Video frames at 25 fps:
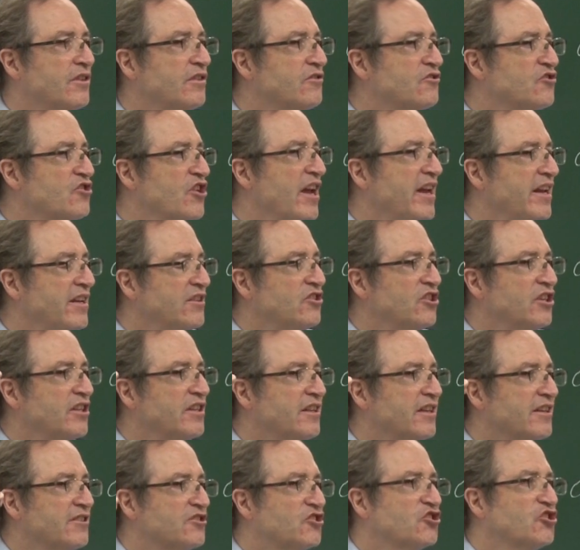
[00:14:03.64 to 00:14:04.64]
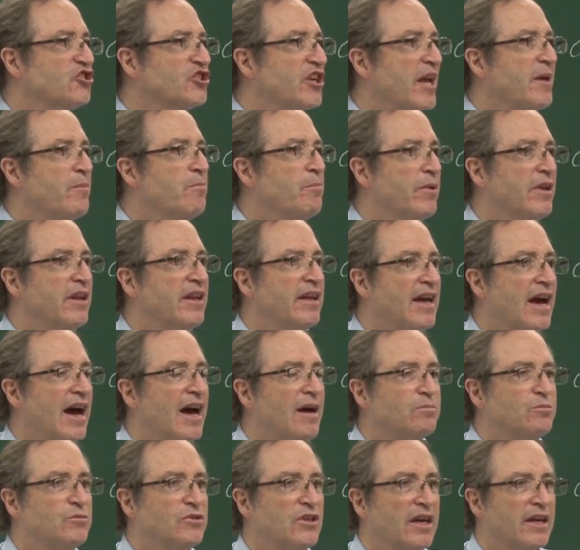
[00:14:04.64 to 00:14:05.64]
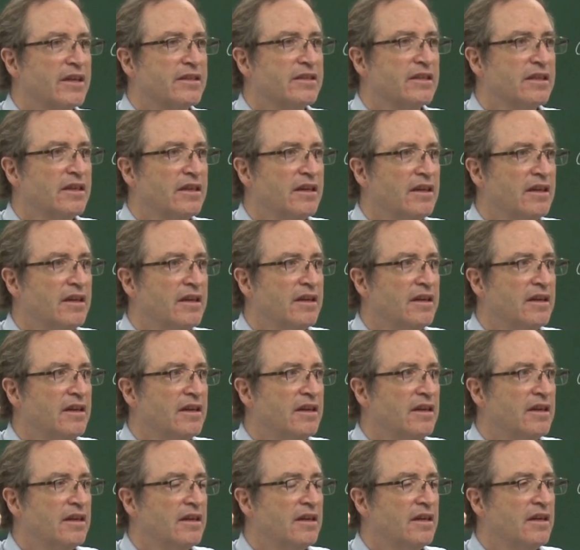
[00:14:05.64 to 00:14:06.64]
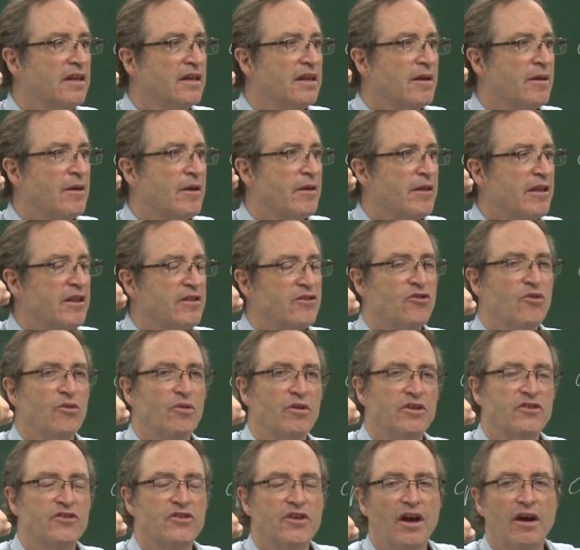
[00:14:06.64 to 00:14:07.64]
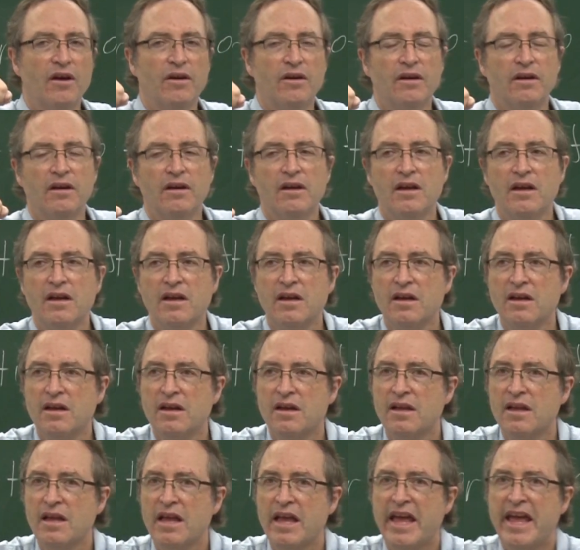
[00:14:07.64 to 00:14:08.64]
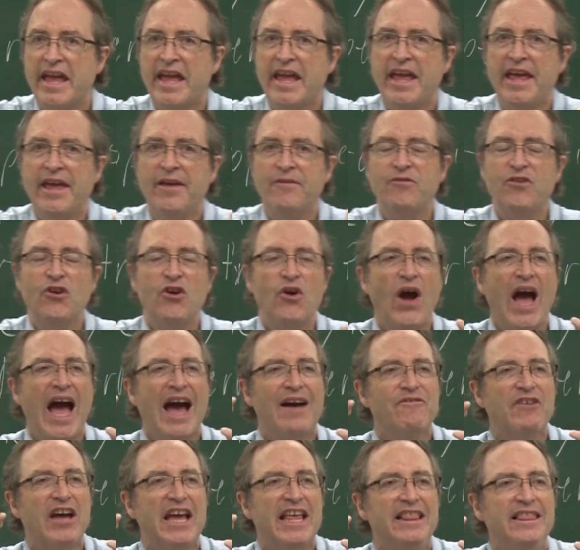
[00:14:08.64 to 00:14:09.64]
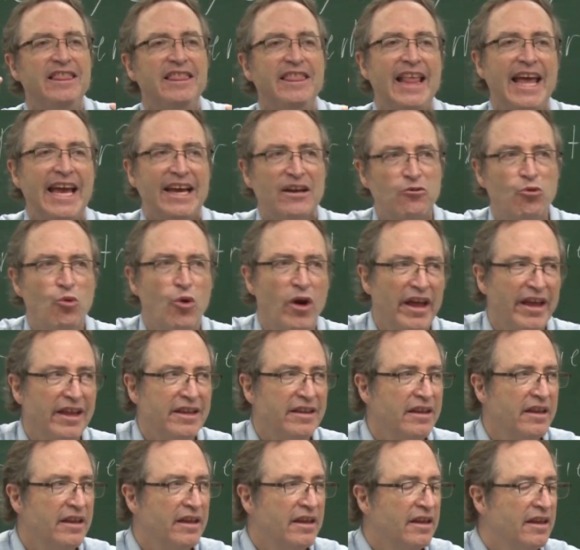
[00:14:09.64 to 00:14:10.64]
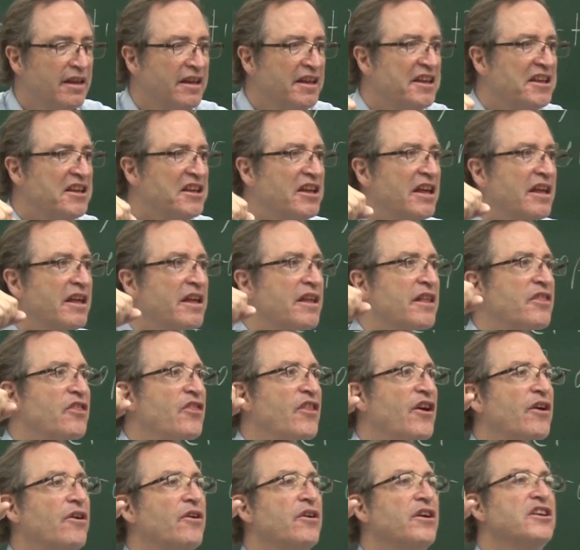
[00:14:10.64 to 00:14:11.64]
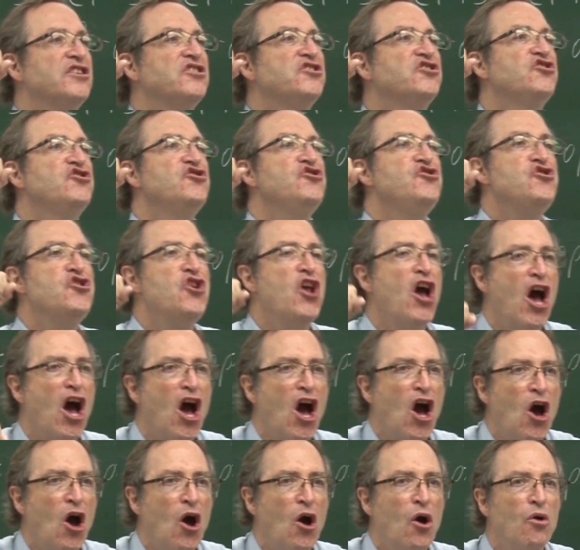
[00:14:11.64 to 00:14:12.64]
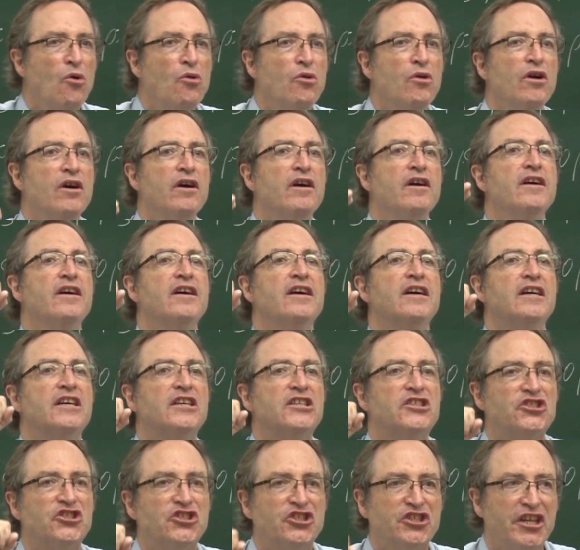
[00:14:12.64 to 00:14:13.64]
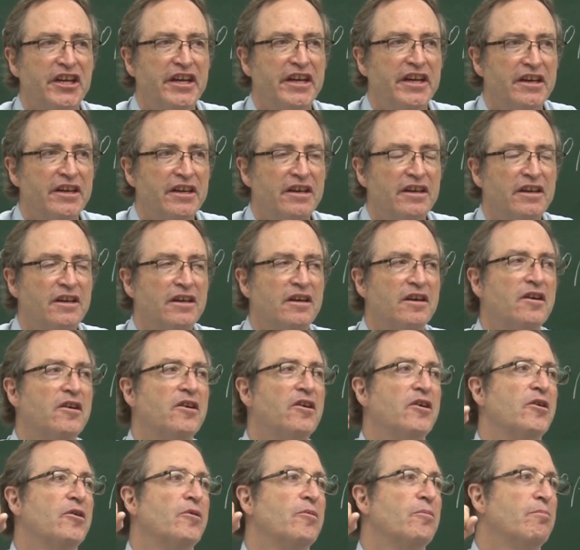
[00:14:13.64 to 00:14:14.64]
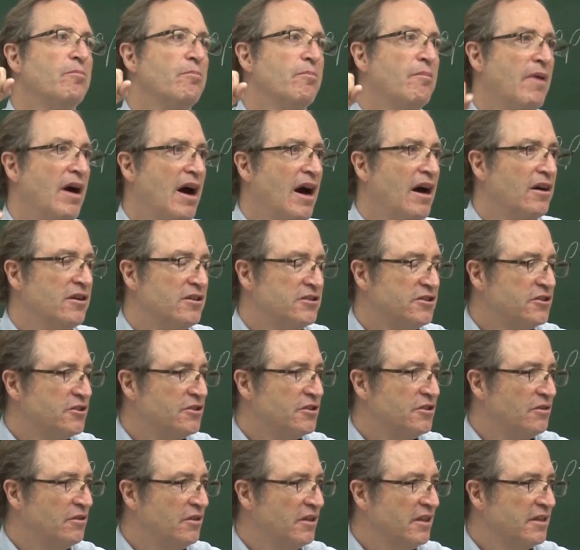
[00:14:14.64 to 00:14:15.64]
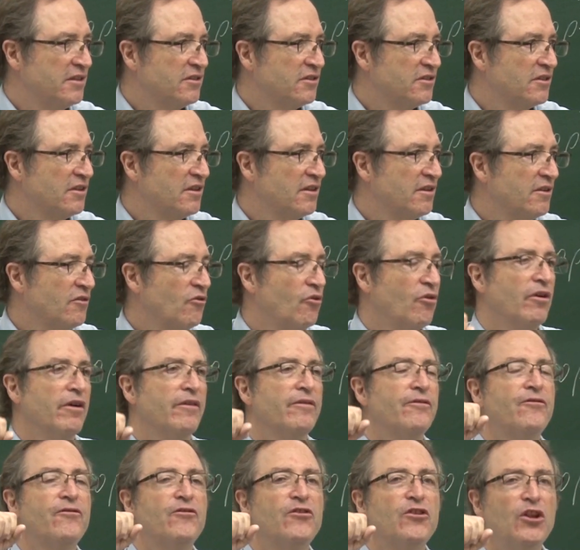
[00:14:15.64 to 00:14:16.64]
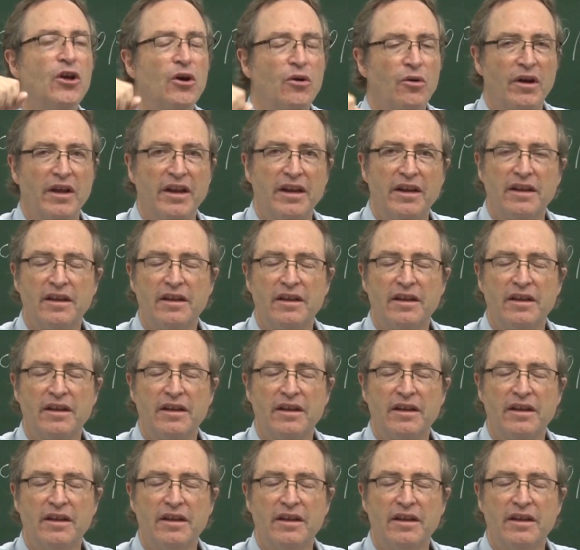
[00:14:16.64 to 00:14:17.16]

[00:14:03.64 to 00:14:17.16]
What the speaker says: and changing the shape of the object in doing so. If you have a liquid, there is no shear modulus or fluid.